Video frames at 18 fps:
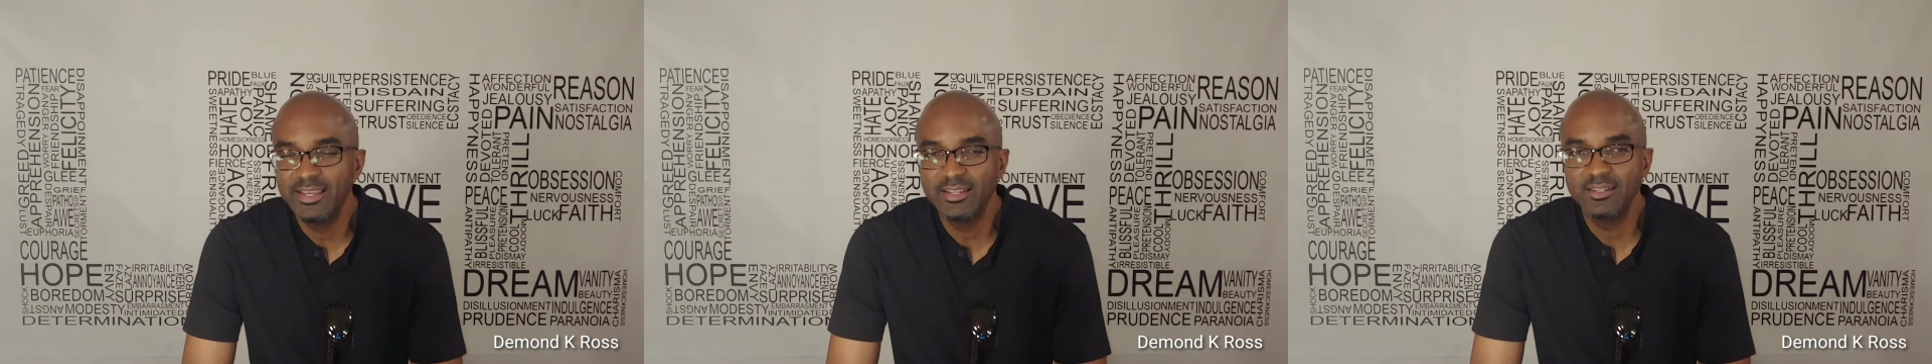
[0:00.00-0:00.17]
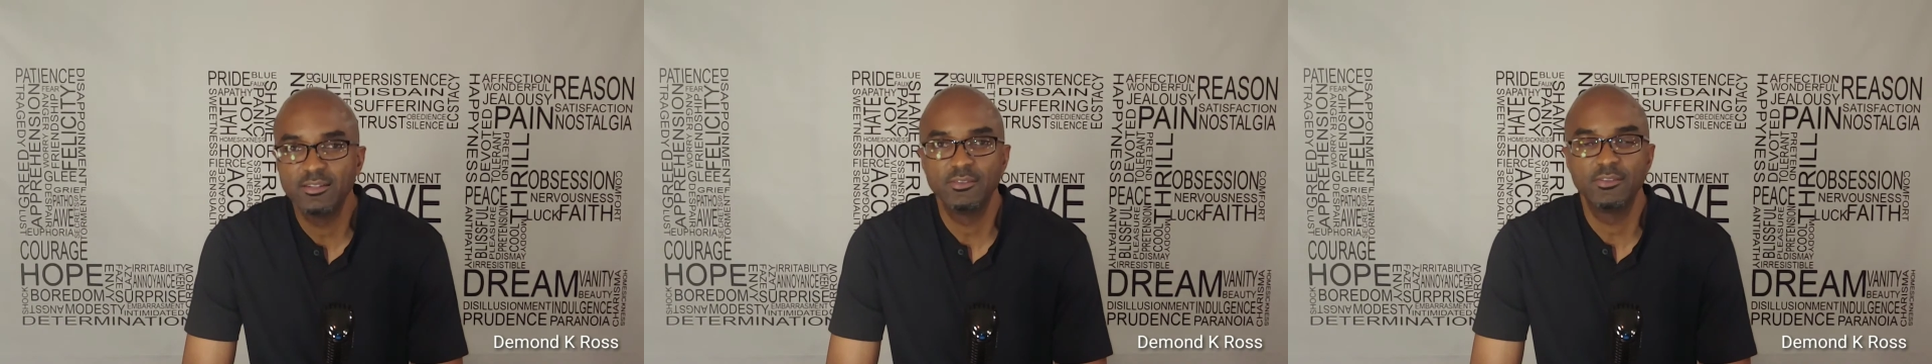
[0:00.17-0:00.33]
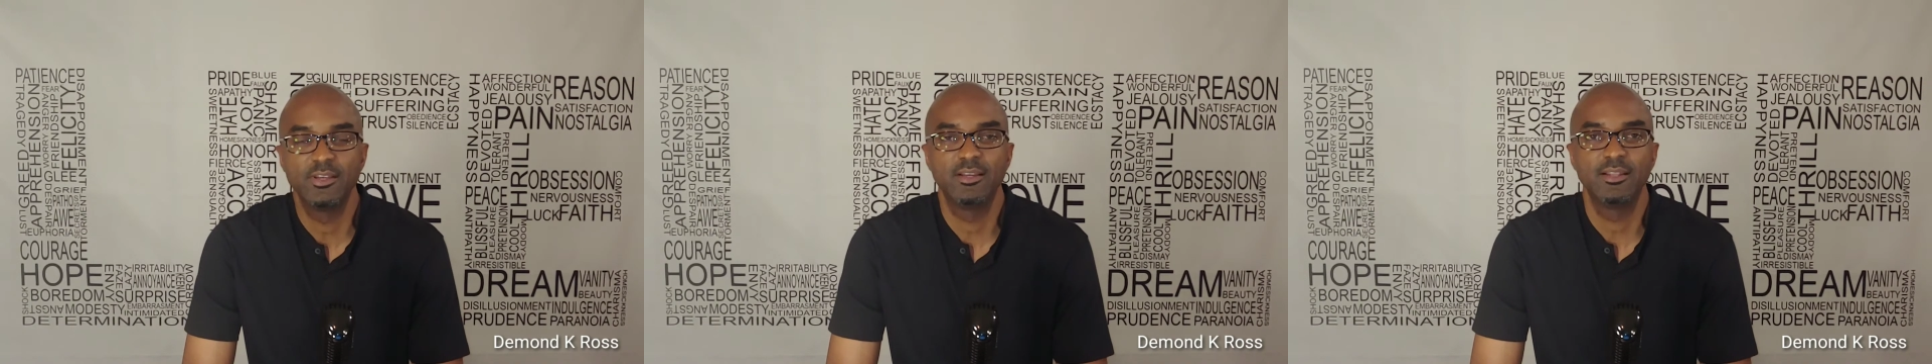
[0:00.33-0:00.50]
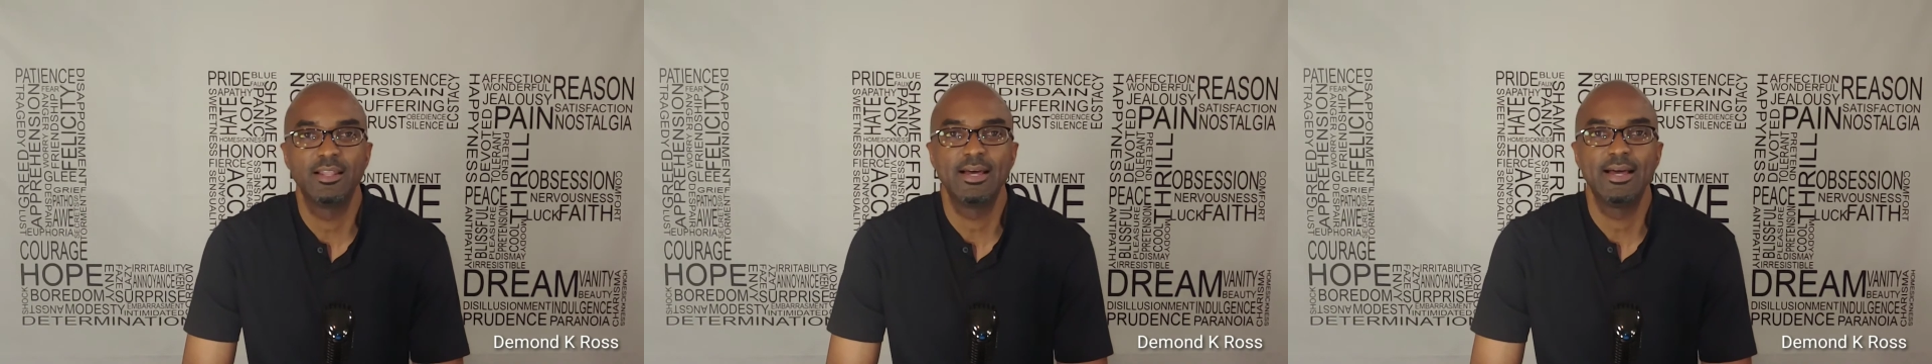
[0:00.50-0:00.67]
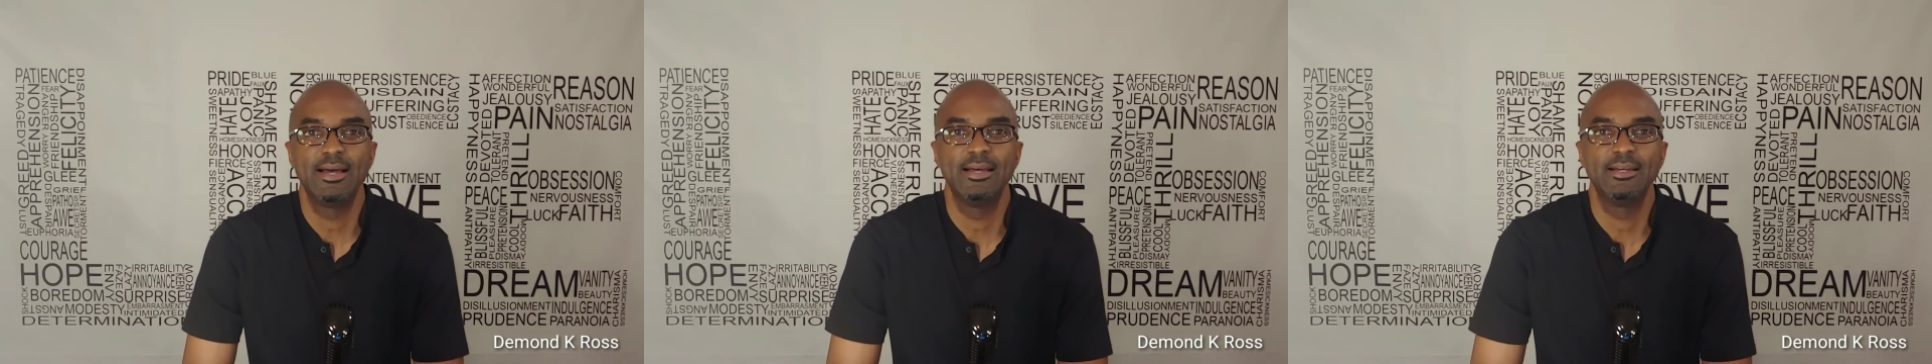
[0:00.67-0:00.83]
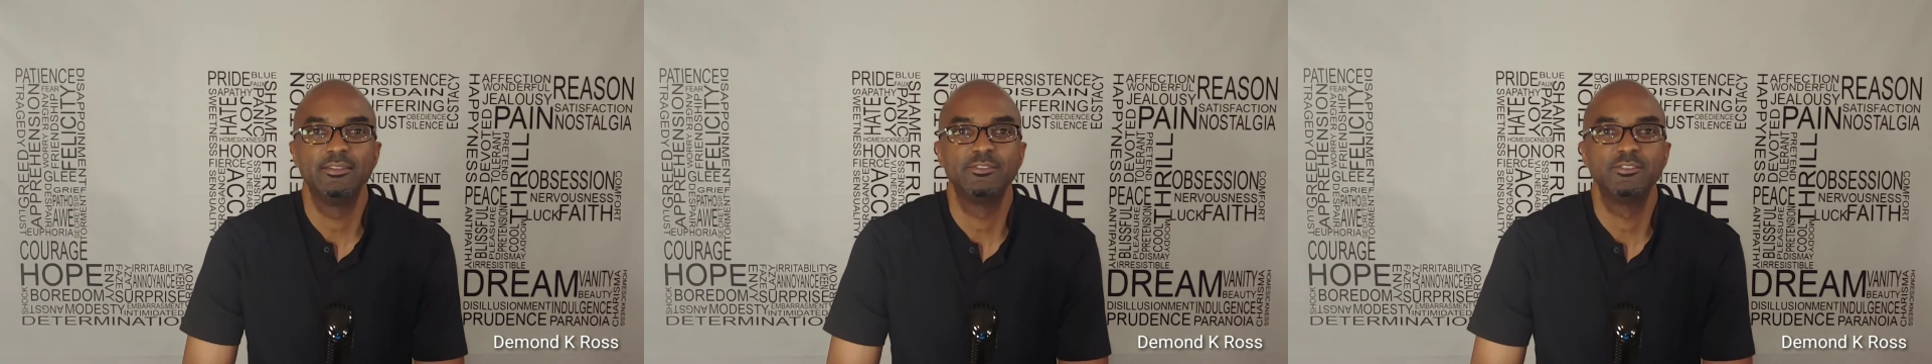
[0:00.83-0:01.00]
end of their
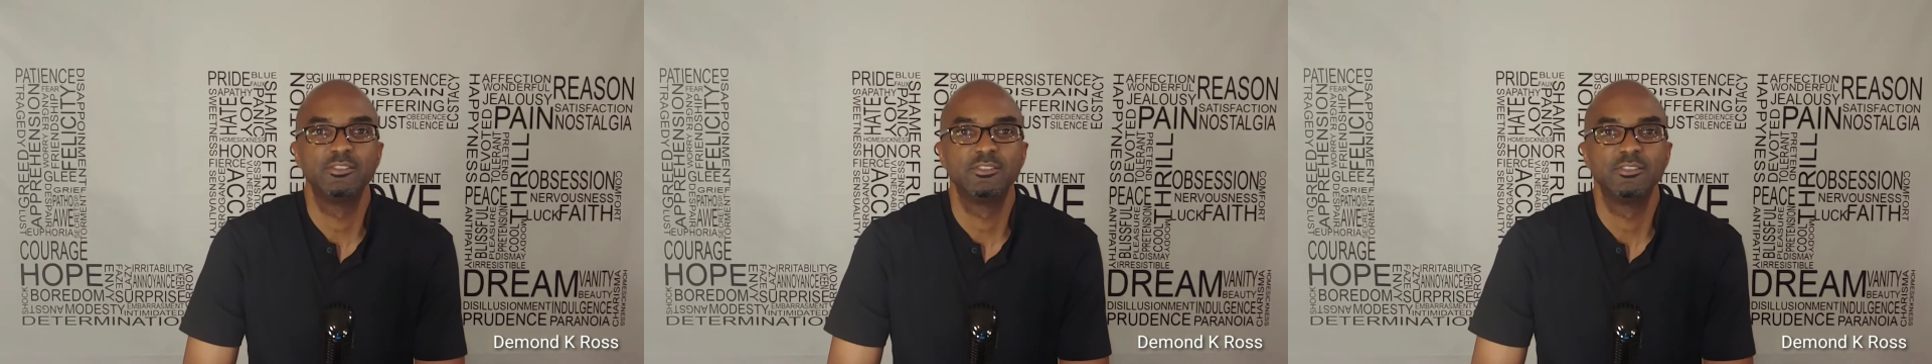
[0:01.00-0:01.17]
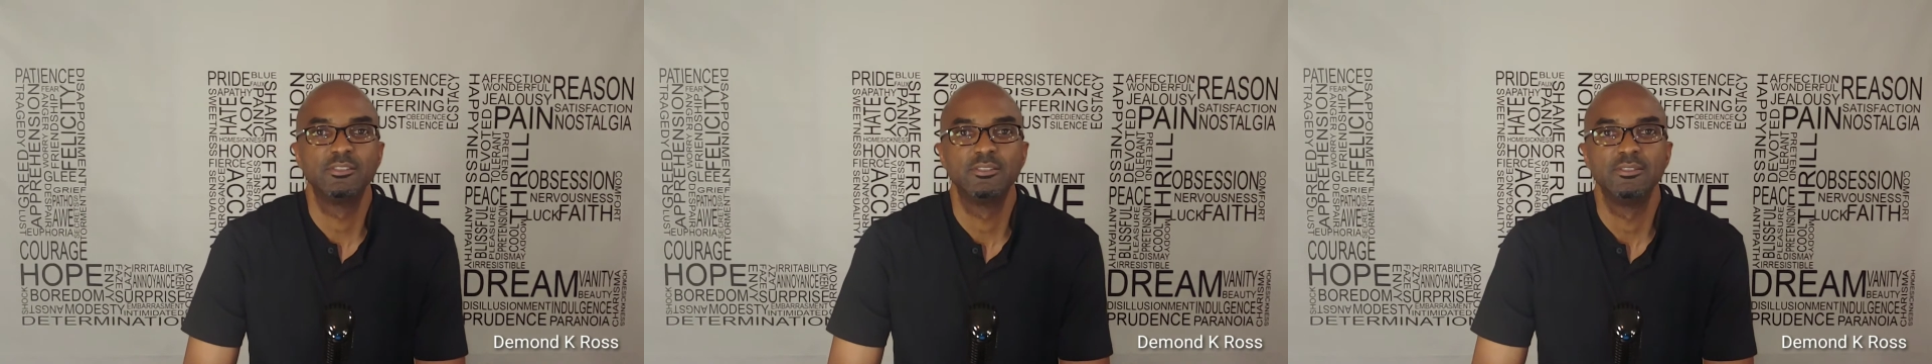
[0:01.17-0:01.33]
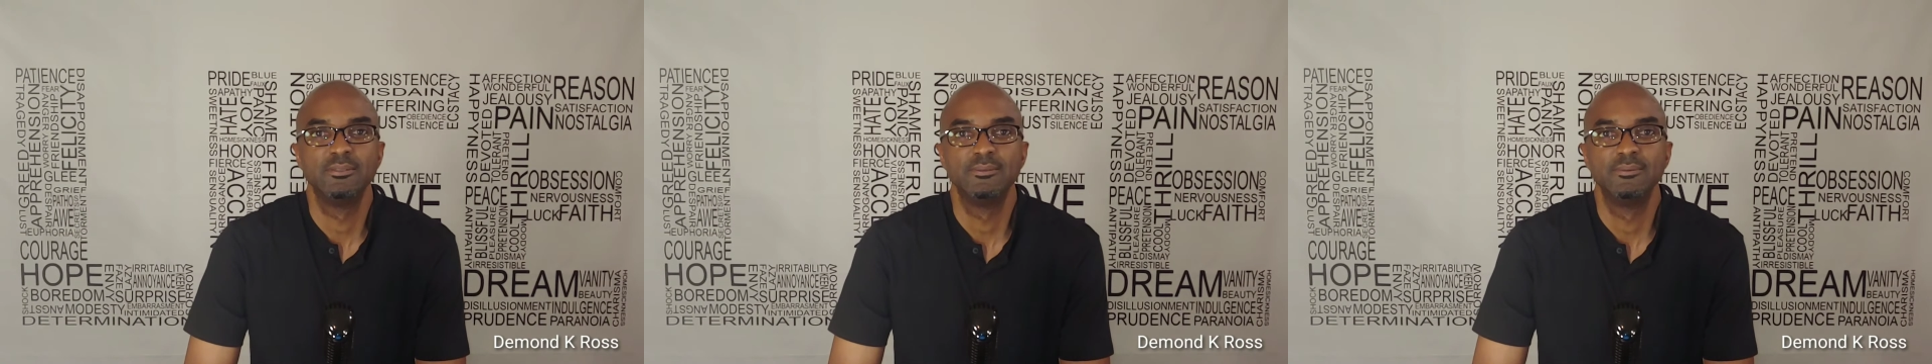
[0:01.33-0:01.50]
lives